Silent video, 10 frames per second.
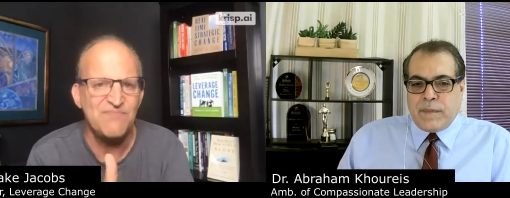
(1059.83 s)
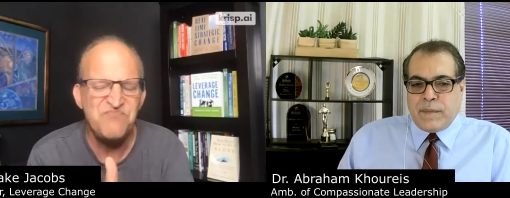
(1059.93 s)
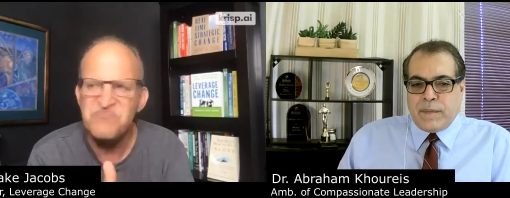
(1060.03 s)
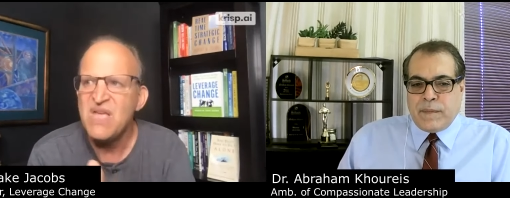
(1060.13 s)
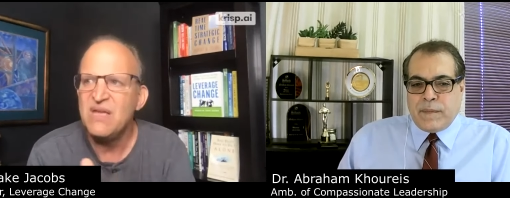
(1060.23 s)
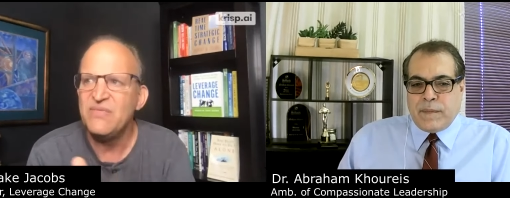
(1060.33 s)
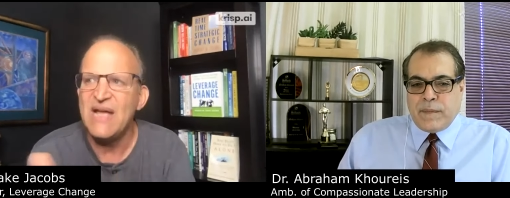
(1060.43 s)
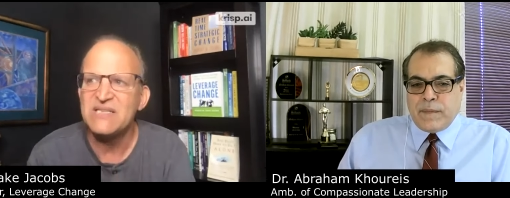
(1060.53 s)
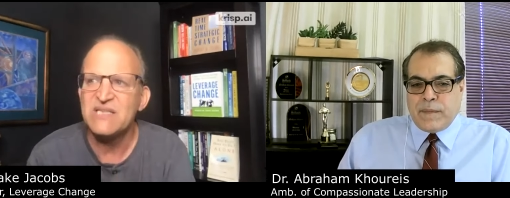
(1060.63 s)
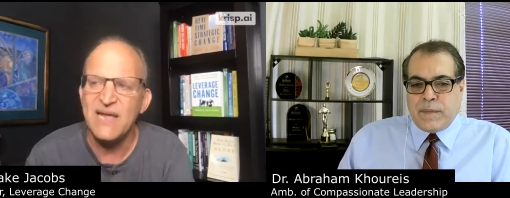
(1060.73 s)
Speaker 1: that's like
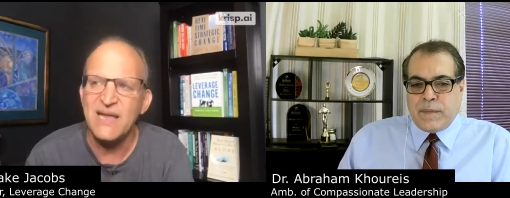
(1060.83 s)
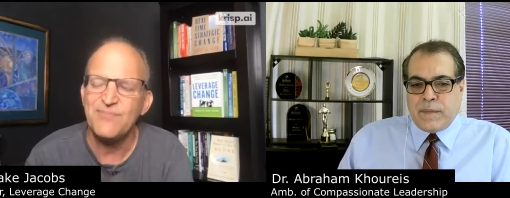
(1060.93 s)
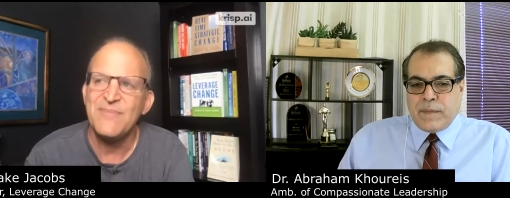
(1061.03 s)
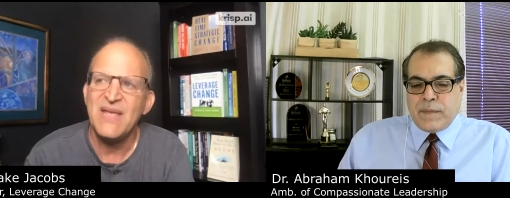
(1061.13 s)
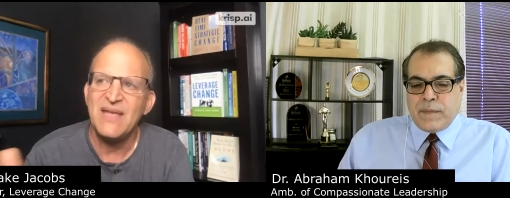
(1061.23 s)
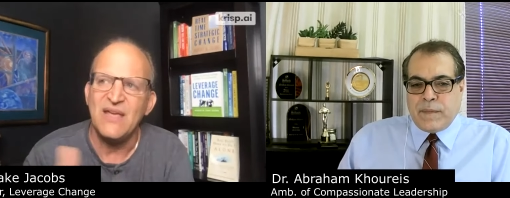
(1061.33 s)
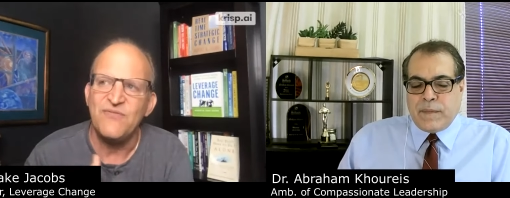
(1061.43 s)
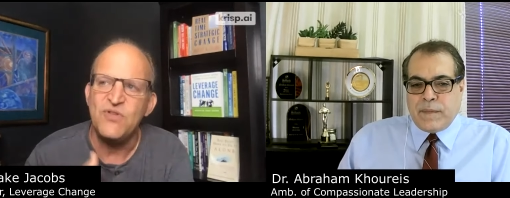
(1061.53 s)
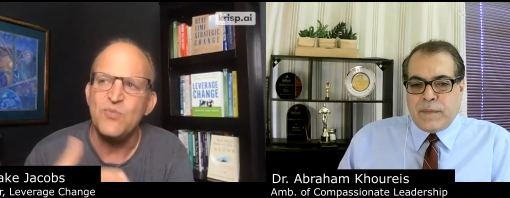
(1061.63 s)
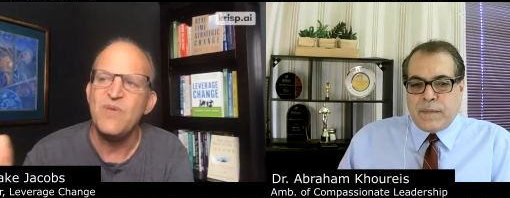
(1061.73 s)
if you
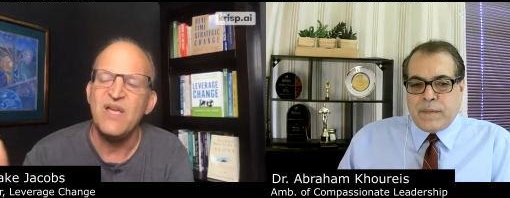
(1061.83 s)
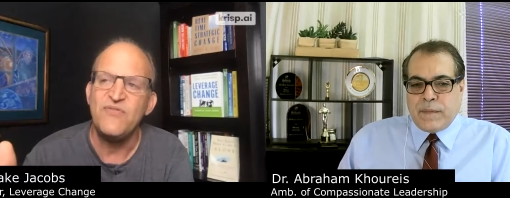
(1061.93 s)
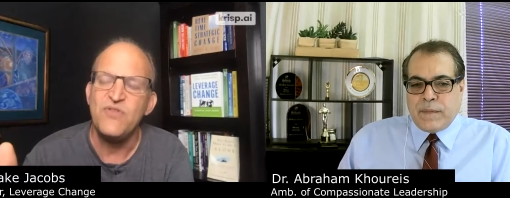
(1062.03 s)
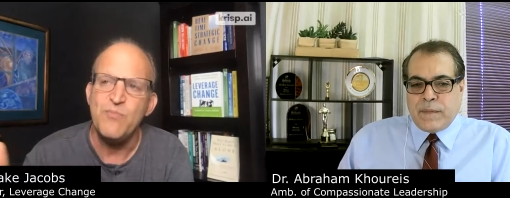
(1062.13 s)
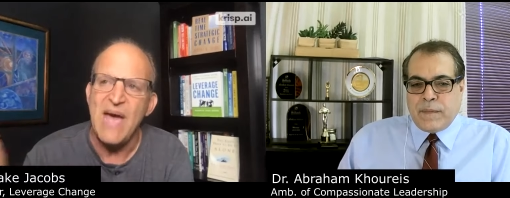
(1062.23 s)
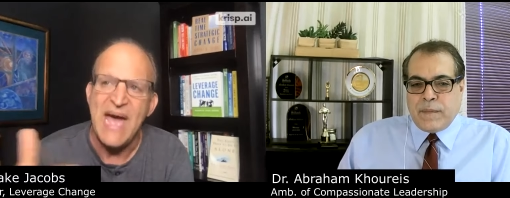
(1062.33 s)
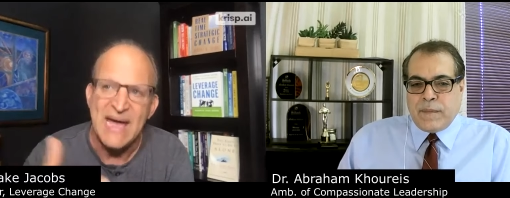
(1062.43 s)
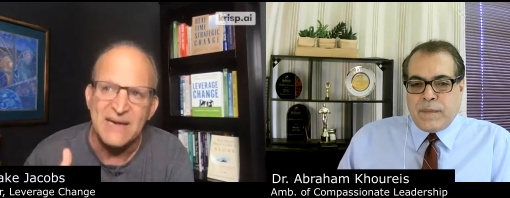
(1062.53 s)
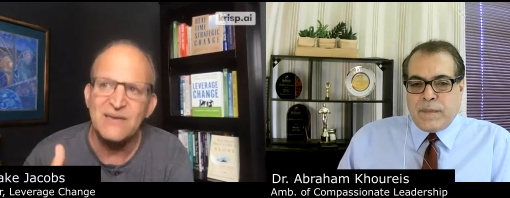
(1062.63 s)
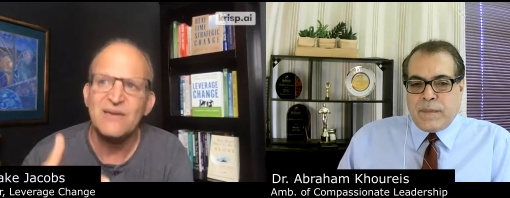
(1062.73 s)
if you bet,
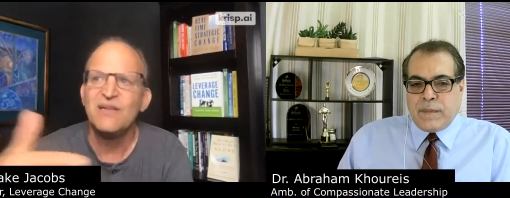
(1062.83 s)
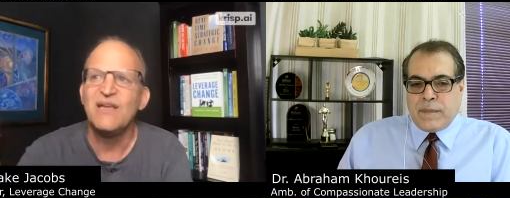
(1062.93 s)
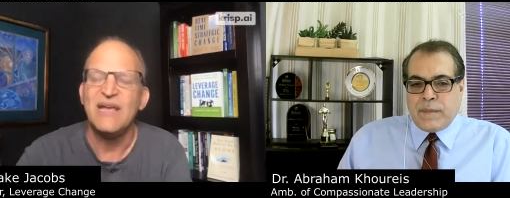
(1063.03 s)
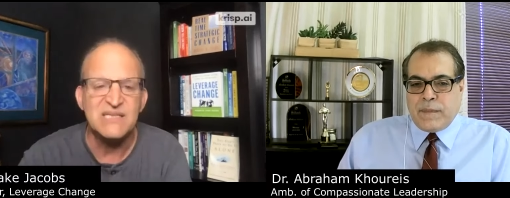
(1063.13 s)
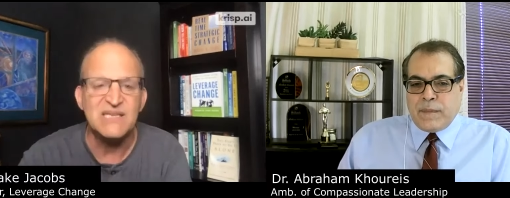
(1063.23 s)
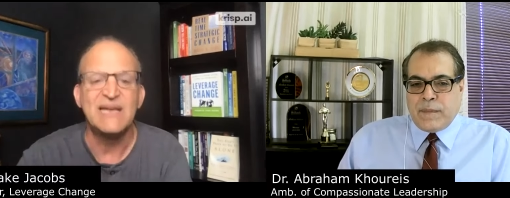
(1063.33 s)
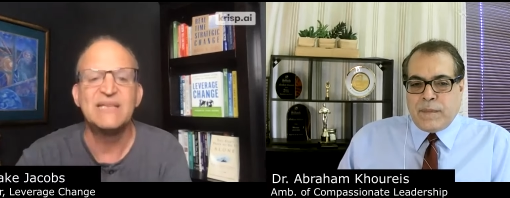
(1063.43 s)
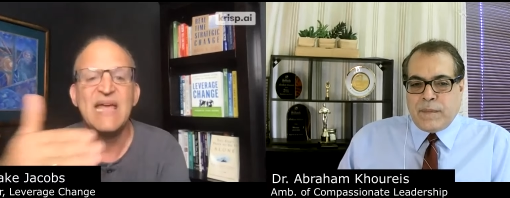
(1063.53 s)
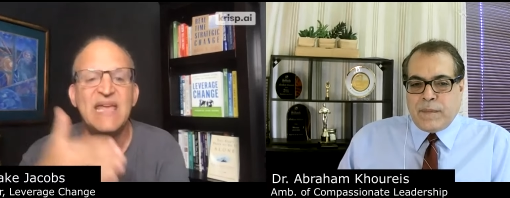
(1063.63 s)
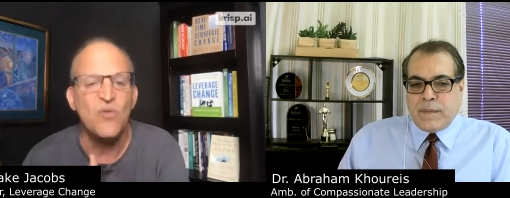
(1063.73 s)
it's like taking
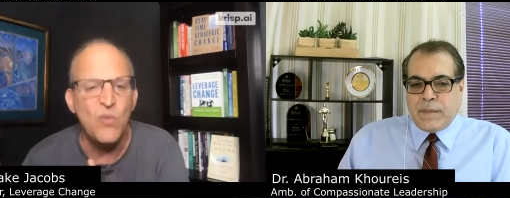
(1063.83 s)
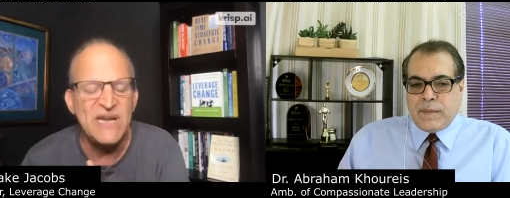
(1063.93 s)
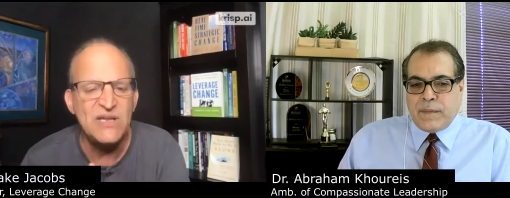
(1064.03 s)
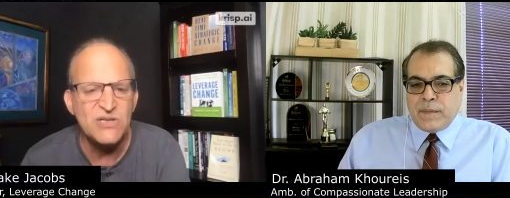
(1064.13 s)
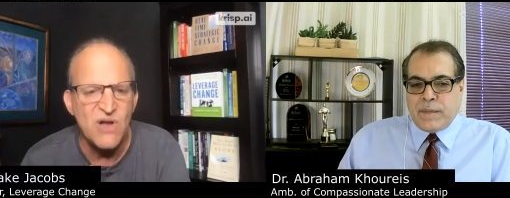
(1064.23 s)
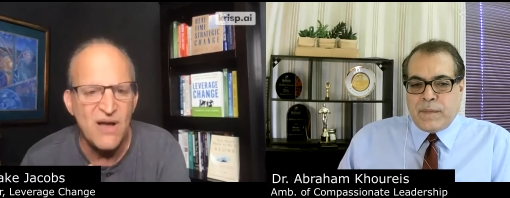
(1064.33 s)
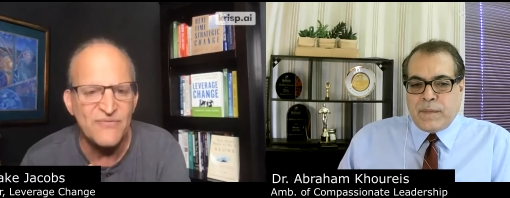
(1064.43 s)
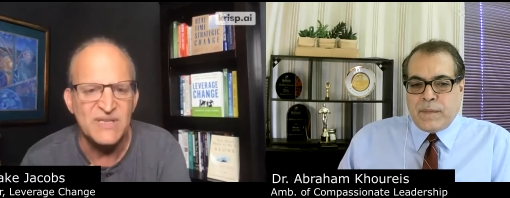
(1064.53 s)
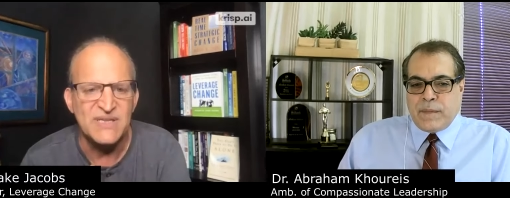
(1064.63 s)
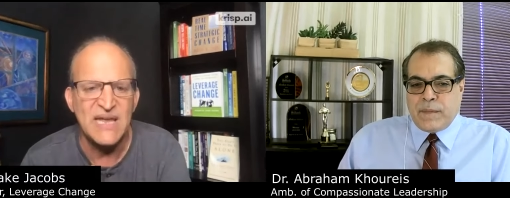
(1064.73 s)
winnings off the
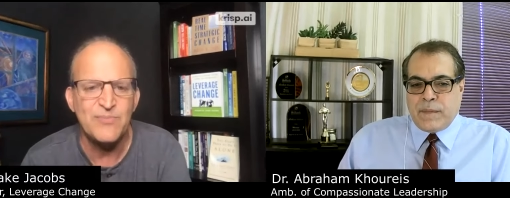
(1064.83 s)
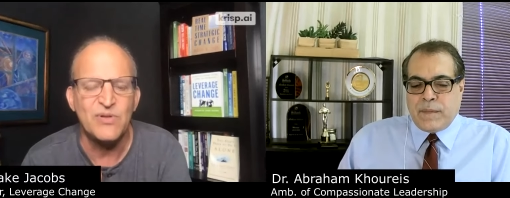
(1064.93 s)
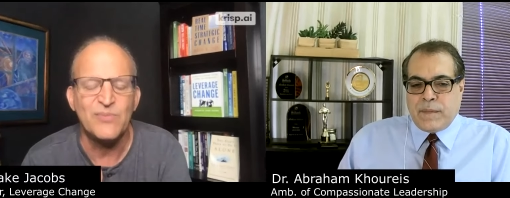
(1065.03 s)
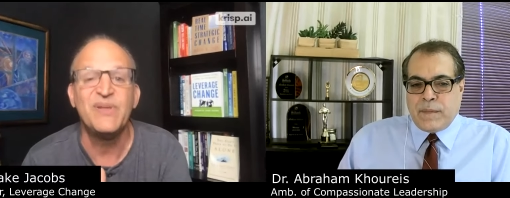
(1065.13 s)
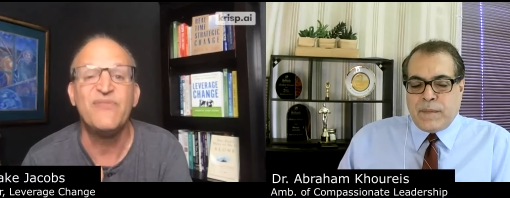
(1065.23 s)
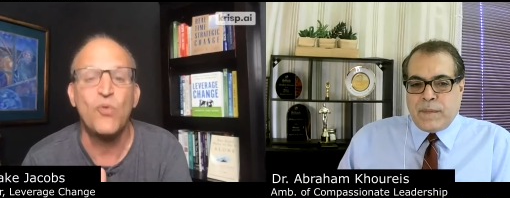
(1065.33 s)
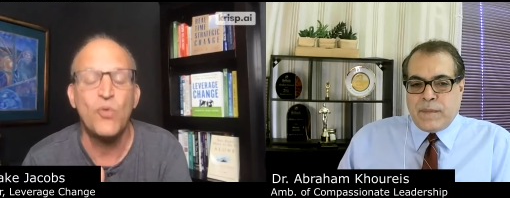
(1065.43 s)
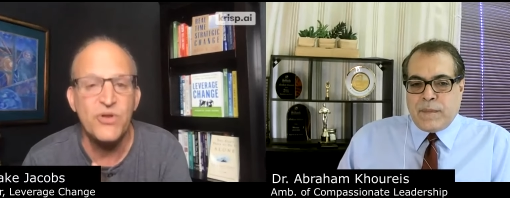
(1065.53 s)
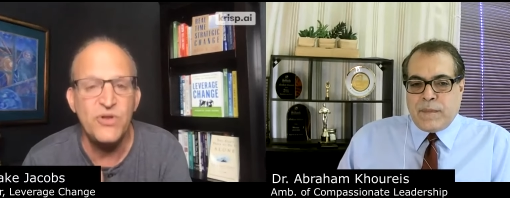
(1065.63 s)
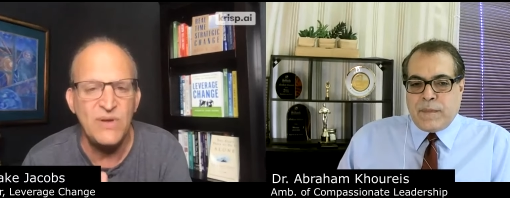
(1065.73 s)
table before you
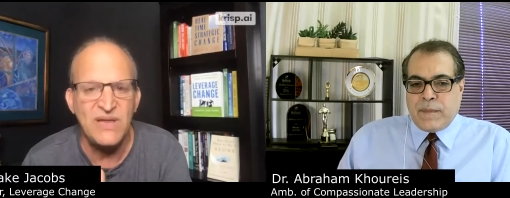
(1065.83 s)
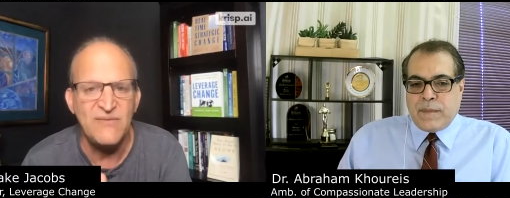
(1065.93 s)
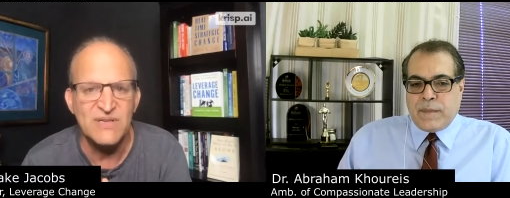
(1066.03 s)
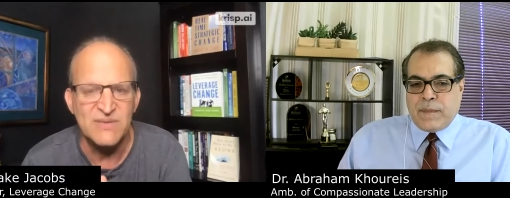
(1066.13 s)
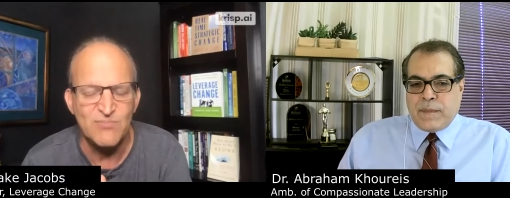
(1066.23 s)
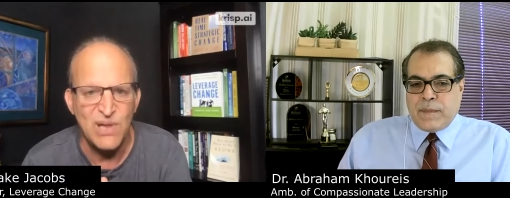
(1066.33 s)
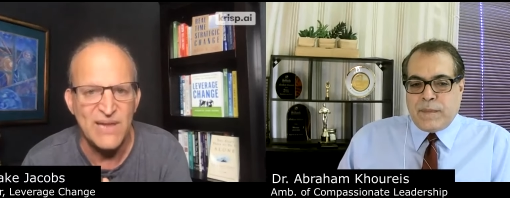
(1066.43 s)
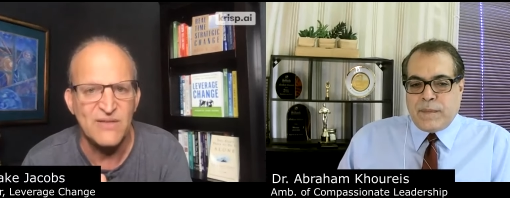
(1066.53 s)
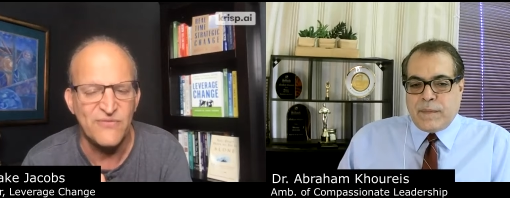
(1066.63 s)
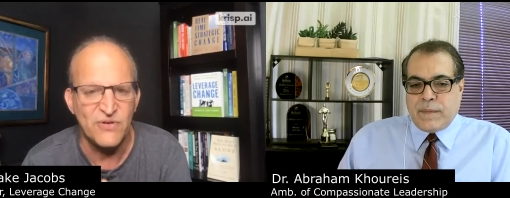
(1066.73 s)
even play the
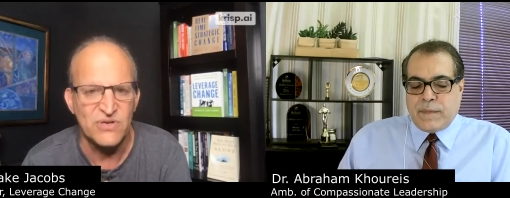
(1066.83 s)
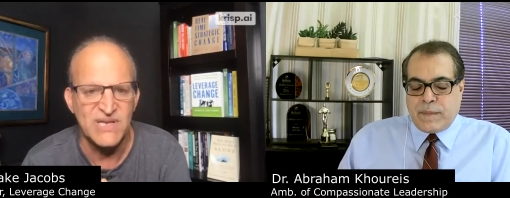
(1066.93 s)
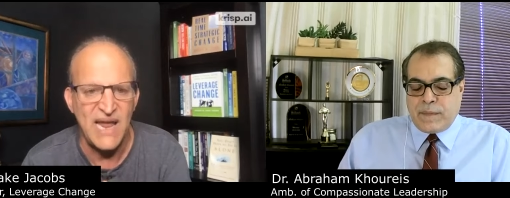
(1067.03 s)
first hand.